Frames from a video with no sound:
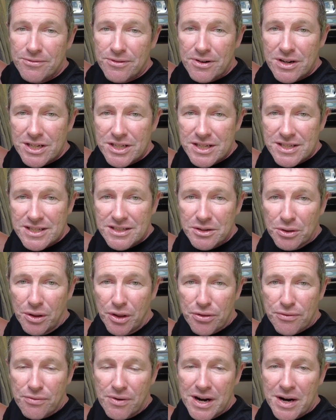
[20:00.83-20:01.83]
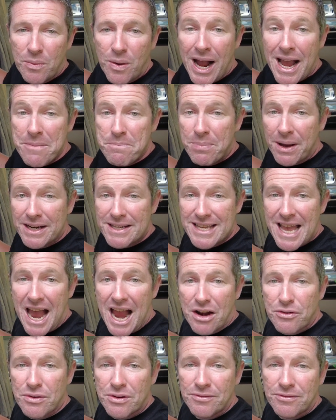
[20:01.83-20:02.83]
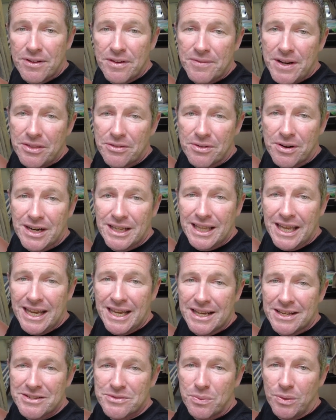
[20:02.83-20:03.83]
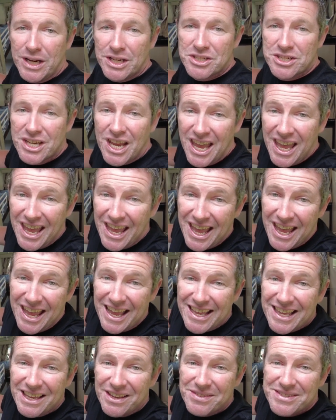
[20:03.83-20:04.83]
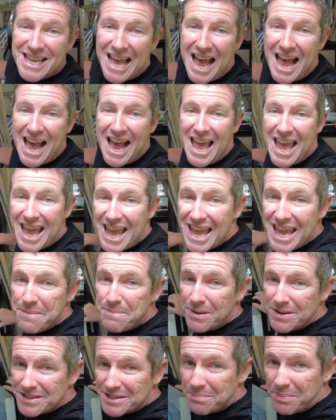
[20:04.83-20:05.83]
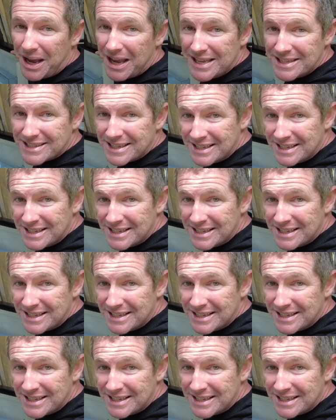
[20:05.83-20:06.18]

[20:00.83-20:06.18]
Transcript: fridge, still a 3-way, but it's 153 litres, which gives a heap of space